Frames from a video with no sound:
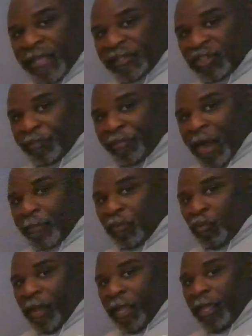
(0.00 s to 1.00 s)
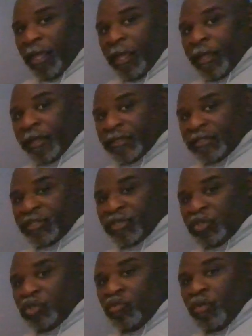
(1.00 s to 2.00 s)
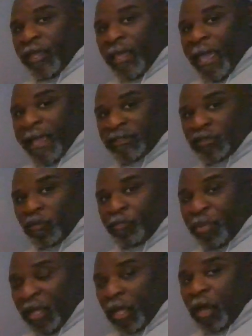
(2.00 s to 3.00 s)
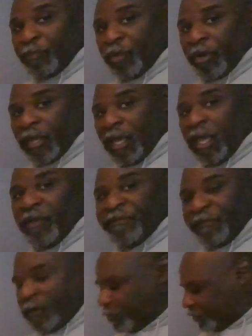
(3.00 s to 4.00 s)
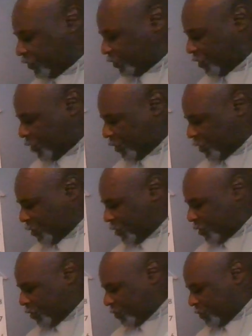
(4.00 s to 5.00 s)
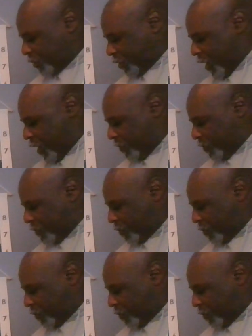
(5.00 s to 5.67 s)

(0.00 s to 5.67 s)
That's the proper way to castle. Pick up your king first. All right?